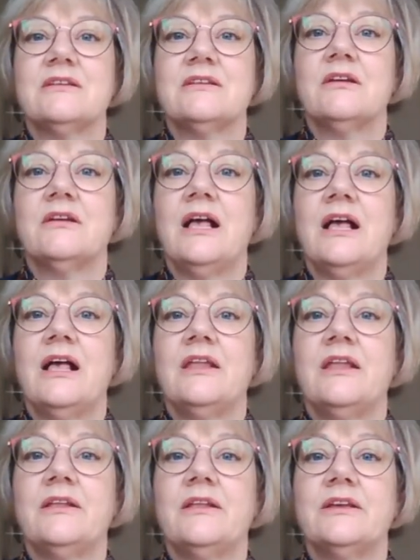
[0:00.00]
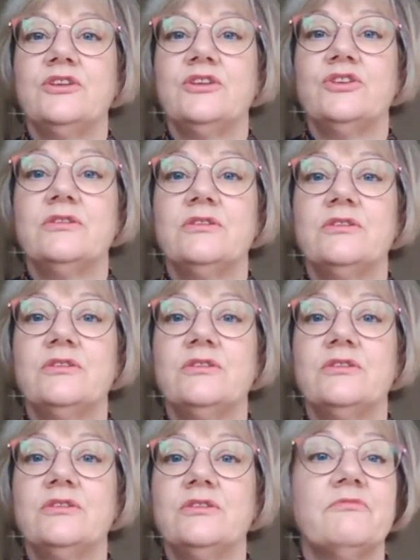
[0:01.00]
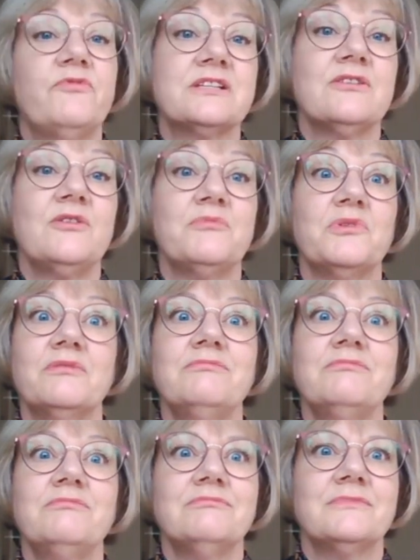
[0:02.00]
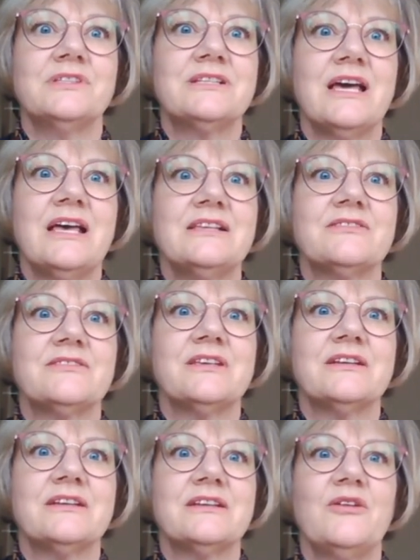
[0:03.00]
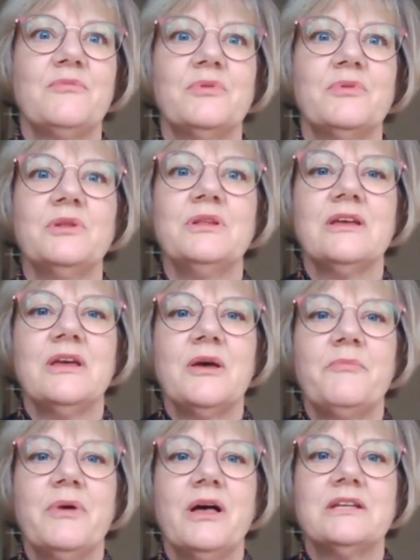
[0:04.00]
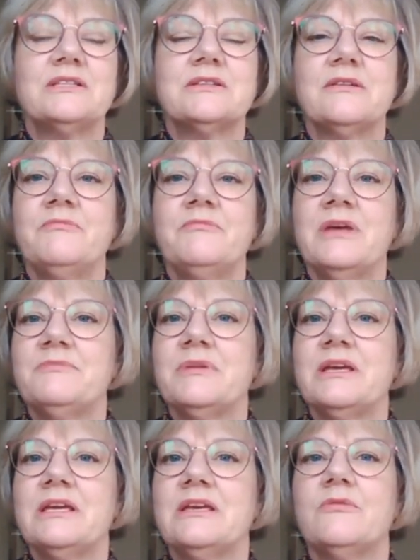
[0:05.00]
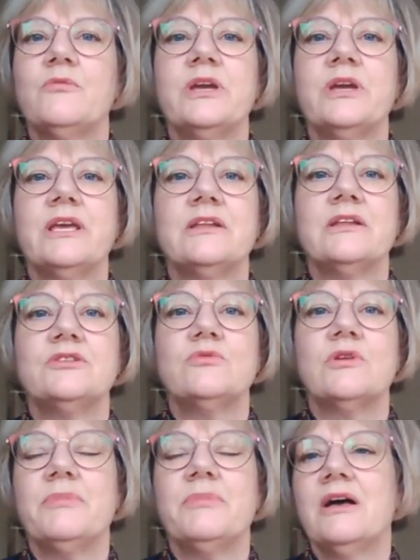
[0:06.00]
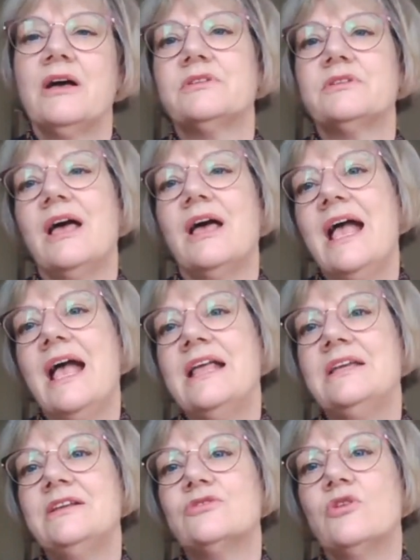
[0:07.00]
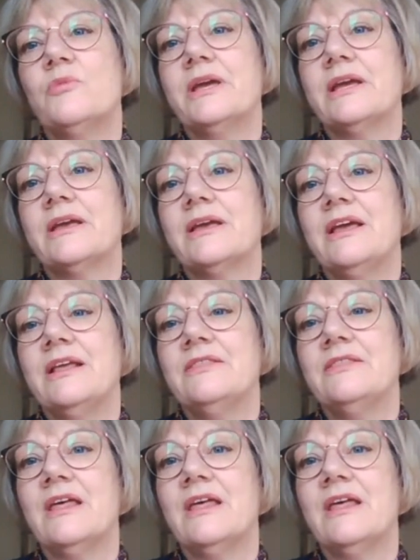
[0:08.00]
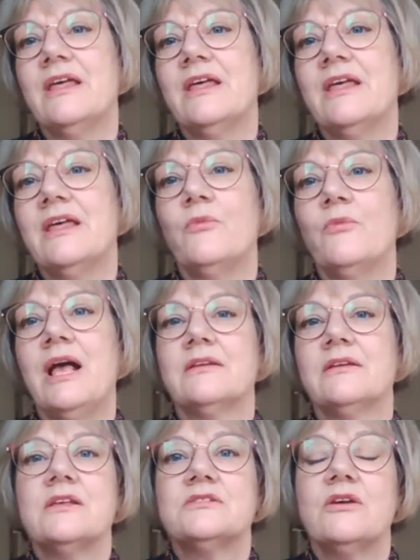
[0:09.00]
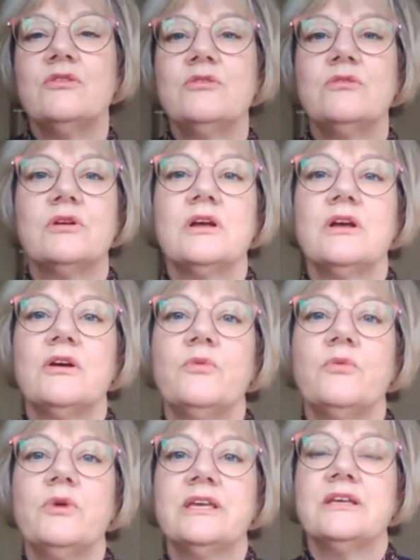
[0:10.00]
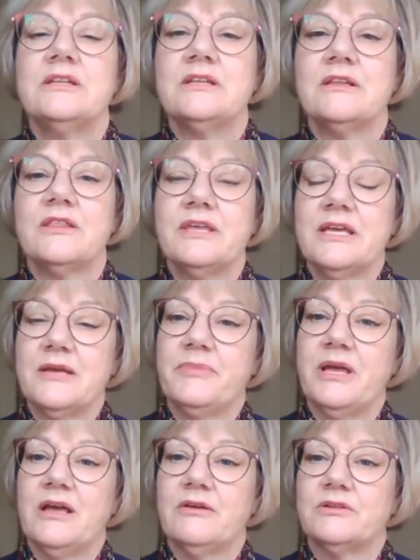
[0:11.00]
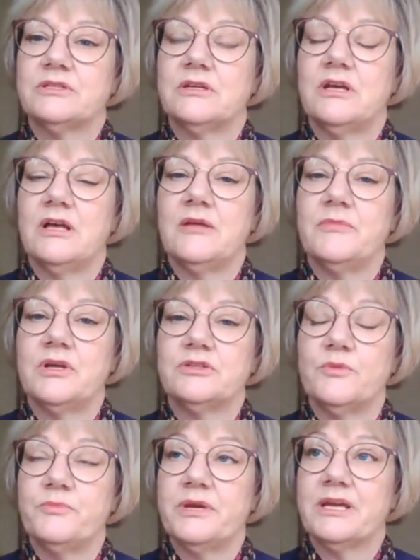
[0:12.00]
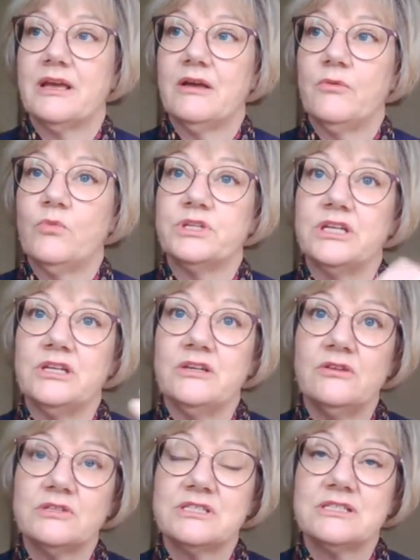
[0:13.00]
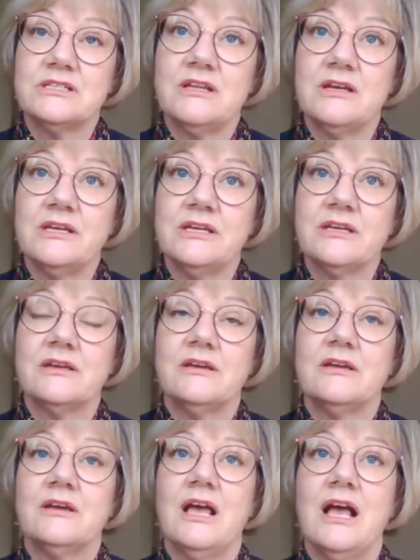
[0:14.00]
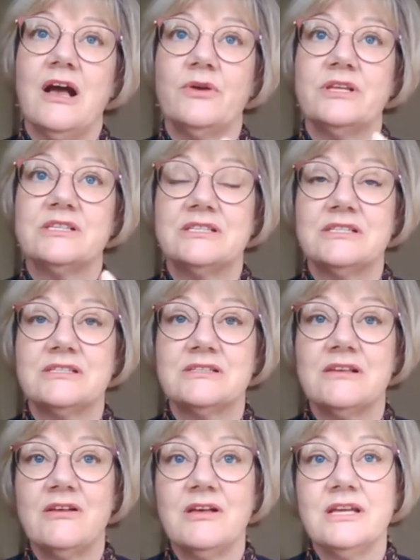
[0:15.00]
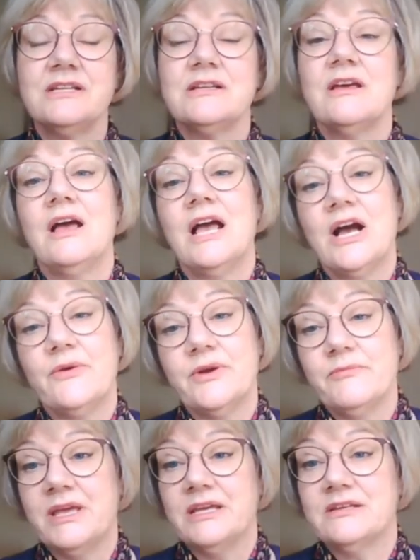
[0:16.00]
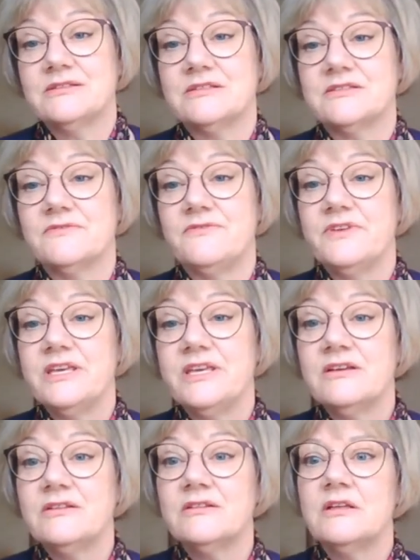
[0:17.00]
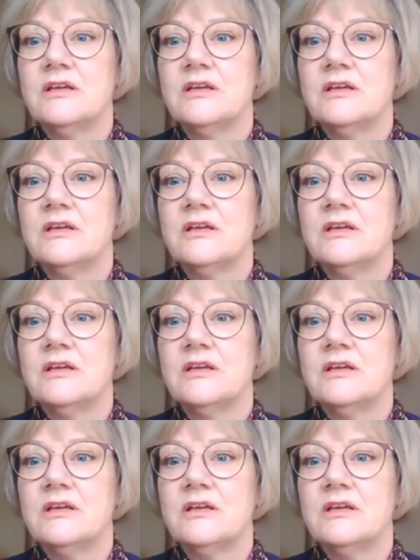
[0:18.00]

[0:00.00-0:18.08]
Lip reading: For example, stairs are the example, but maybe we can talk about any topic in that way. So we can think about a topic, what it looks like, how it's designed, how it makes us feel.